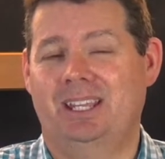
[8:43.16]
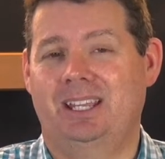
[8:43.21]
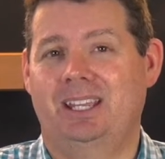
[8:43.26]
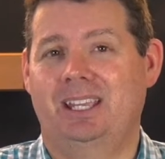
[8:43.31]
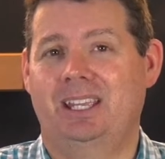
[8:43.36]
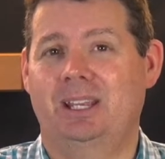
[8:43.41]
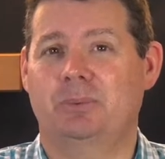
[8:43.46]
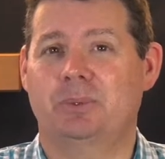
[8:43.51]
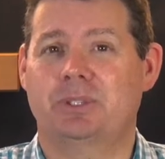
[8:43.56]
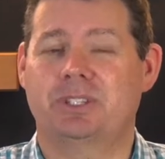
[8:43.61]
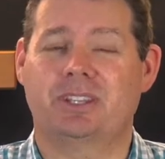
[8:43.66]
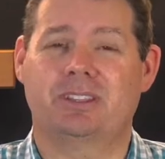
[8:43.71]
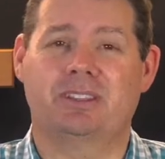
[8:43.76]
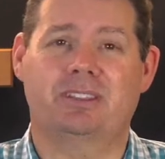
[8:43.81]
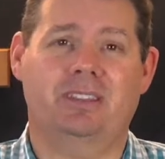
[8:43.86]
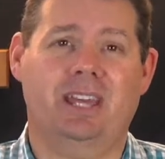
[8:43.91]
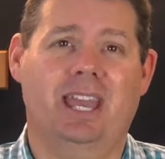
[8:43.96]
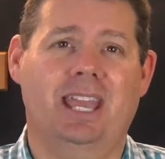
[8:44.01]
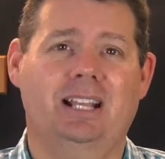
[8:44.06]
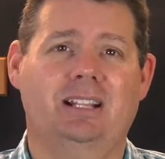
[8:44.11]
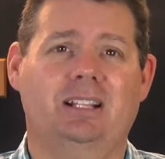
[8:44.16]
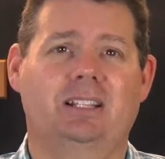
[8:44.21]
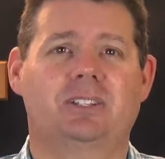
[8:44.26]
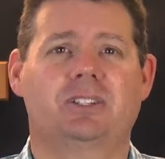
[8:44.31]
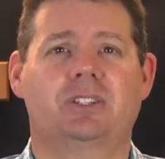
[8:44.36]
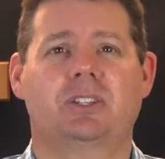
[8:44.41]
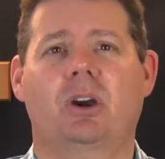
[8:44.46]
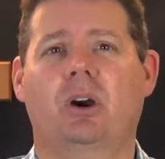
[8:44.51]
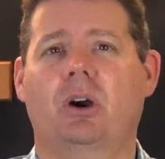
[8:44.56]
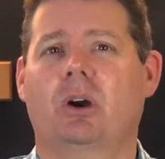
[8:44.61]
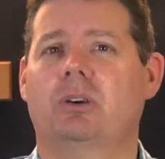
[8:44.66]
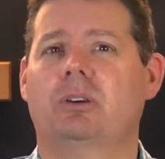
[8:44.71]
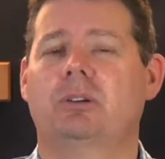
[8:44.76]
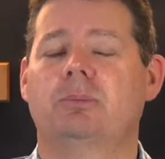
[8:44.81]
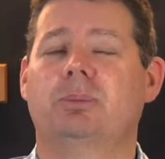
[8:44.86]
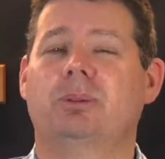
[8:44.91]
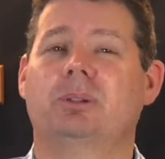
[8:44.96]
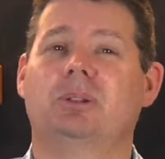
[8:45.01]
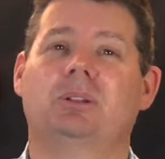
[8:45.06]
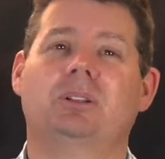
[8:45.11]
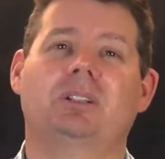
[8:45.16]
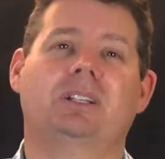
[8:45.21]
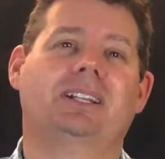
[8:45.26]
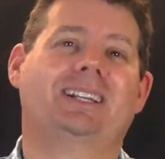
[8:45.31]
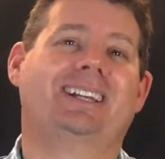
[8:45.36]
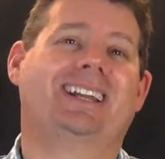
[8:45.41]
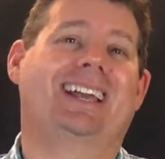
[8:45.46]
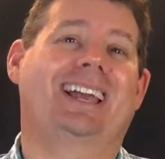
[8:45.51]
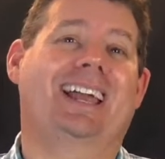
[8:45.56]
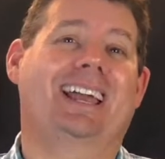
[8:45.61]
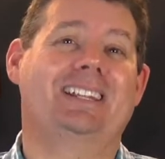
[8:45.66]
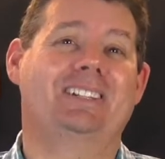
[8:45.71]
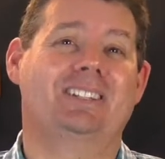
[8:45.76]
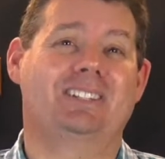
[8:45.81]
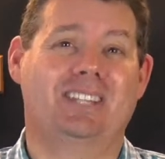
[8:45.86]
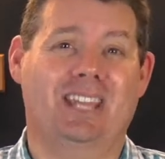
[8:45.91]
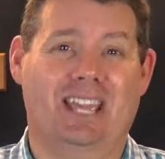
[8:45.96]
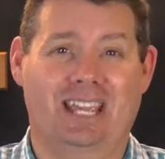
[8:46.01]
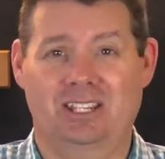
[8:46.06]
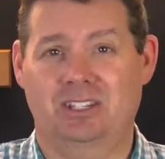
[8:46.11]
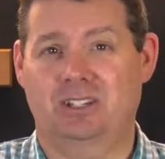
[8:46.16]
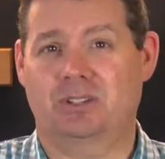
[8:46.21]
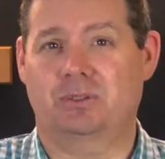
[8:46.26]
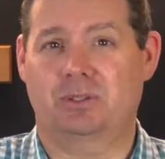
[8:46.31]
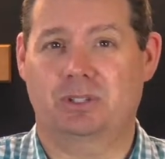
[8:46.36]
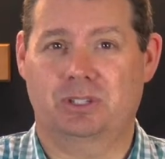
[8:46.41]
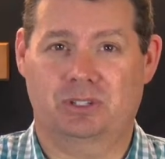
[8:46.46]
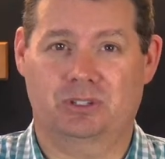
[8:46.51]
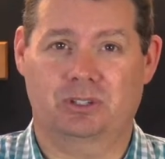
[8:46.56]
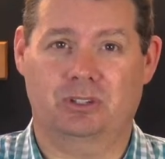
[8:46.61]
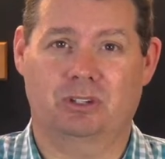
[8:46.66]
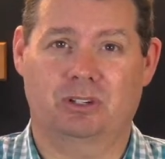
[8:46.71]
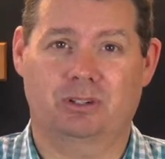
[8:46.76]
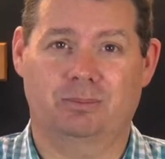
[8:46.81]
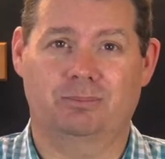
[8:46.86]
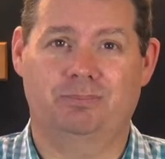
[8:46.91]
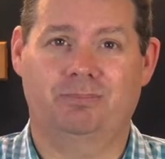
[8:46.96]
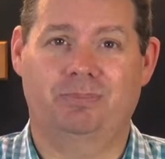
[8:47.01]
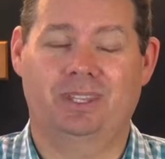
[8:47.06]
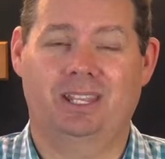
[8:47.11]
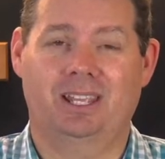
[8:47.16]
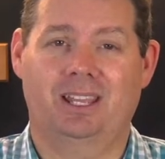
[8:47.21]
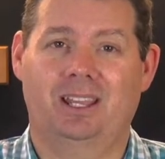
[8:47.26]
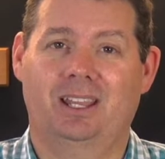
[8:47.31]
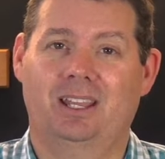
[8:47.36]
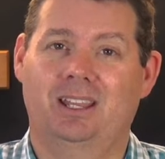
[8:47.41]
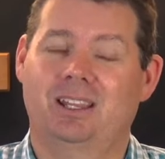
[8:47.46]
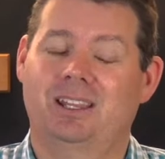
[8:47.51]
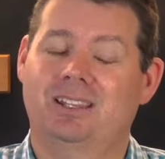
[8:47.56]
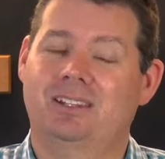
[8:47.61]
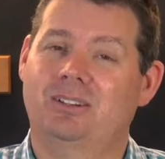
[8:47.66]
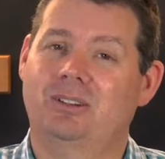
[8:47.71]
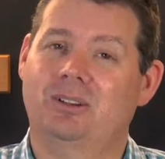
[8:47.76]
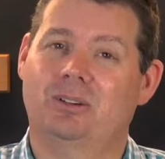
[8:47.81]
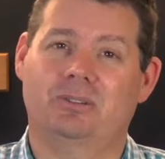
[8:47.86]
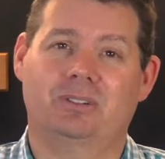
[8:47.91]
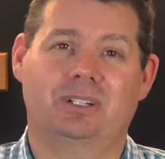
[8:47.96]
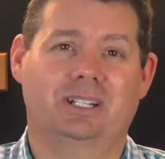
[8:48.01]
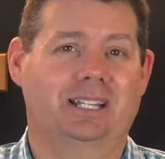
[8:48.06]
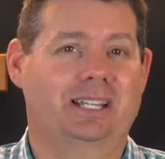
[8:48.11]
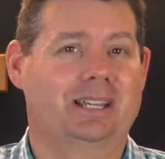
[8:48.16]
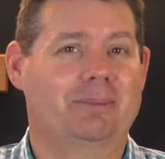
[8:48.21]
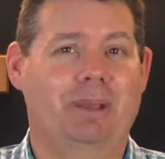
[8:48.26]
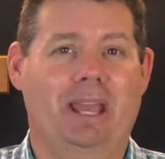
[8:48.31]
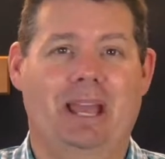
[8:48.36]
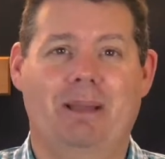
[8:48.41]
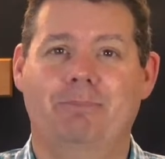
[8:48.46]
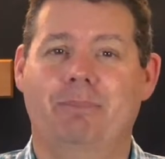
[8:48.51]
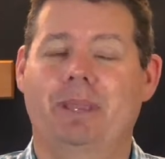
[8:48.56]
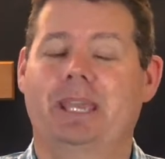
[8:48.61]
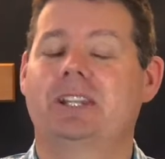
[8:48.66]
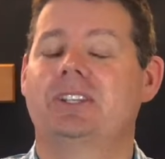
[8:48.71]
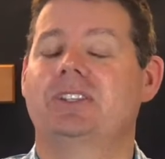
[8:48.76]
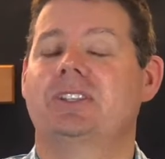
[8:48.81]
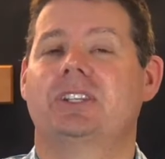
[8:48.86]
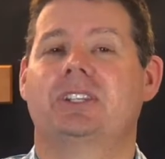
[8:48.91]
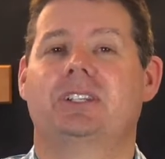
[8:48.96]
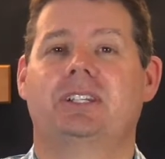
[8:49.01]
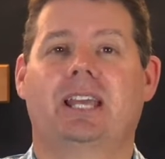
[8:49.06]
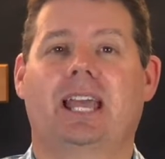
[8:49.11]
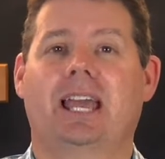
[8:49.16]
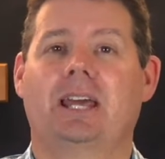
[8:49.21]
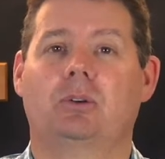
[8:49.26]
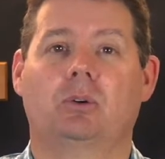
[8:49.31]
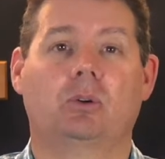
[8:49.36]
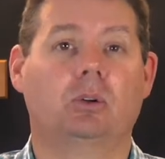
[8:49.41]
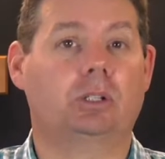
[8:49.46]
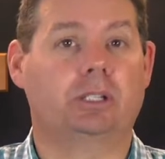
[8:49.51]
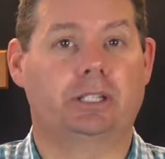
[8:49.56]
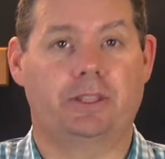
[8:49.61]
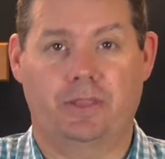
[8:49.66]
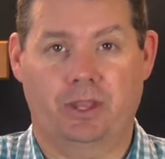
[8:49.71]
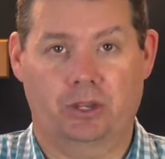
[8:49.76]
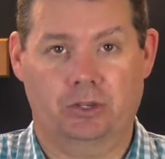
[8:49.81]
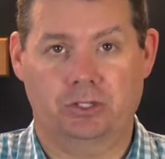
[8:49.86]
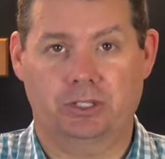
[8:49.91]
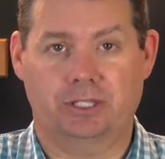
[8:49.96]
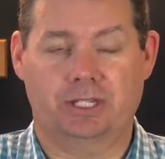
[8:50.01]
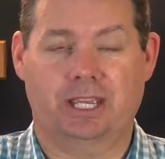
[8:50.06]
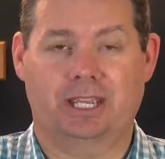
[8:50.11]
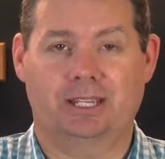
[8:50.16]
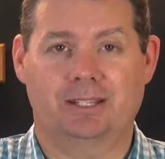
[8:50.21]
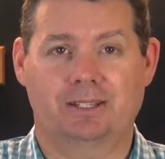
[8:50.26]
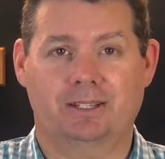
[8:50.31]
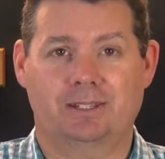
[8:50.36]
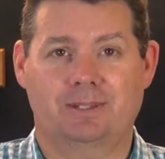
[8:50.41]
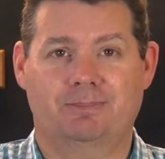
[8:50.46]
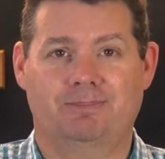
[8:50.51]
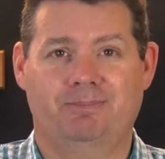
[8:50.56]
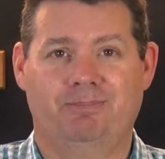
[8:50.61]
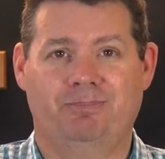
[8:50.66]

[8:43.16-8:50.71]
It was a thankless, horrible, and dangerous job. Not really about medicine at all in those days.